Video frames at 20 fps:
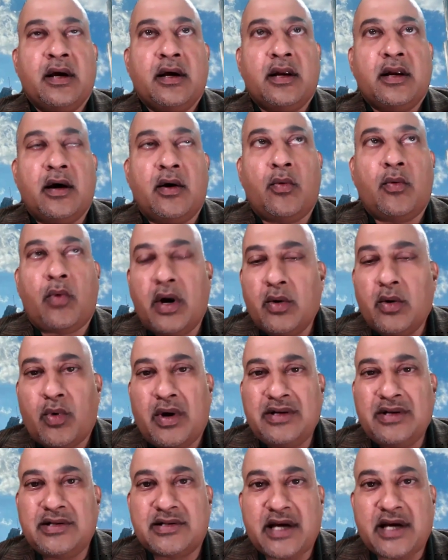Now,
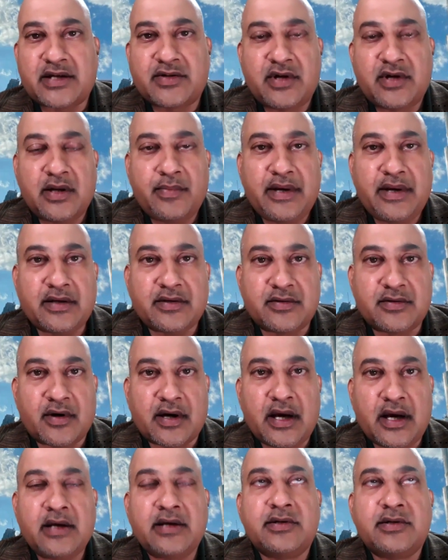what this actually means,
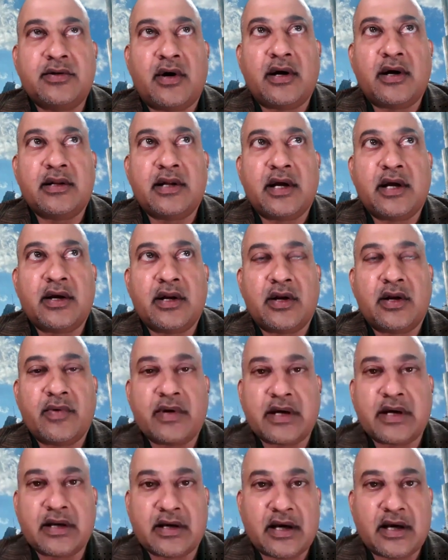okay, it's not that
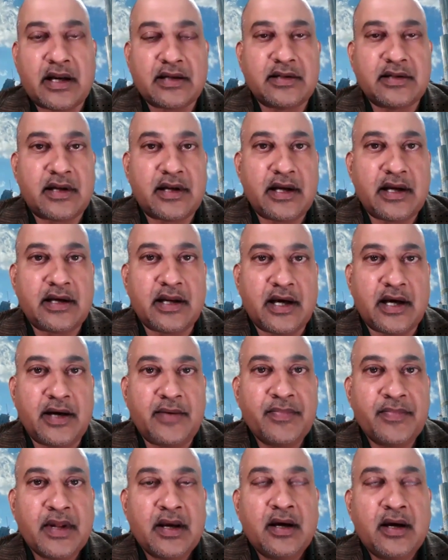we can collect the
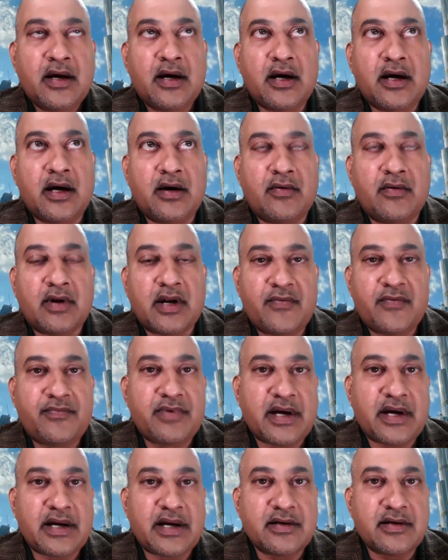data left,
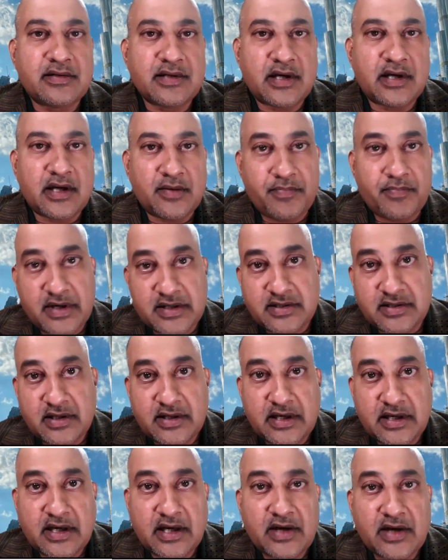right, and center, personal
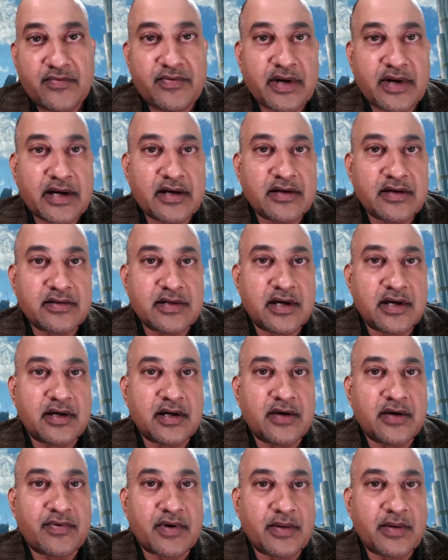data left, right, and
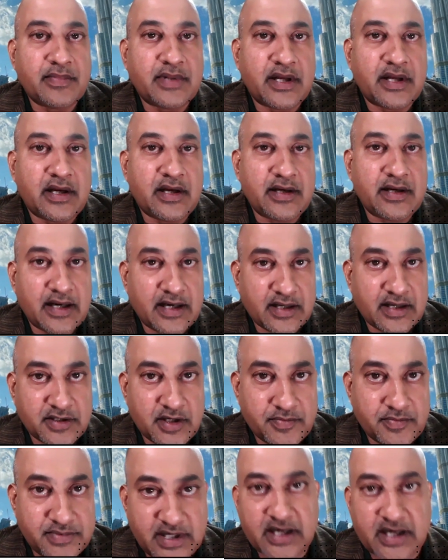center from the data
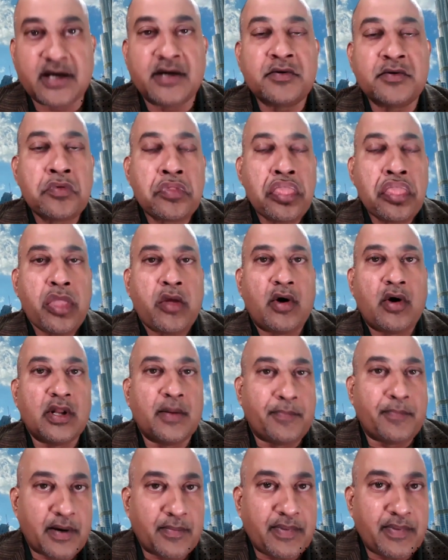subject or
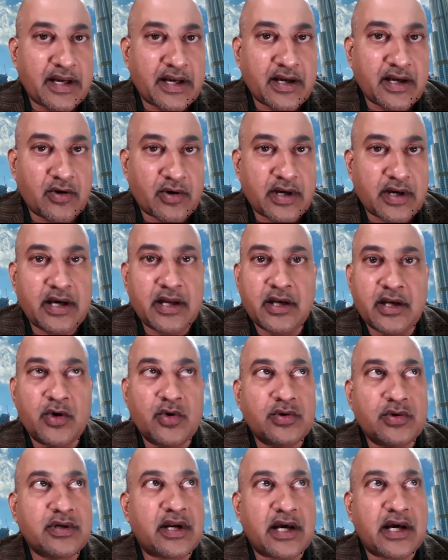the public, okay, and
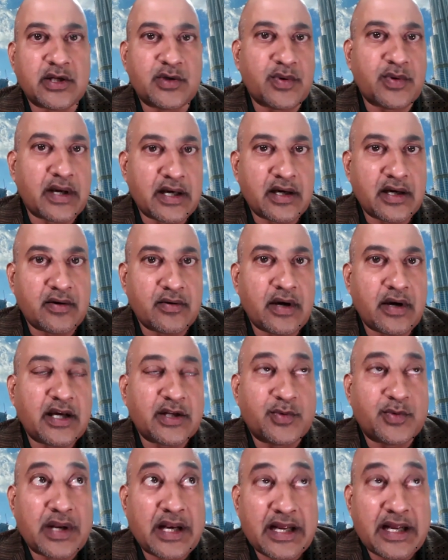use it as
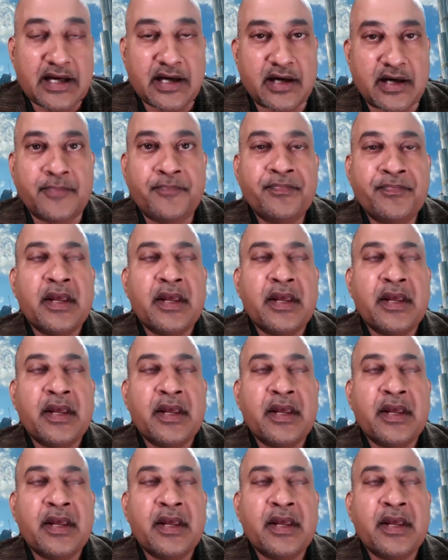we like it.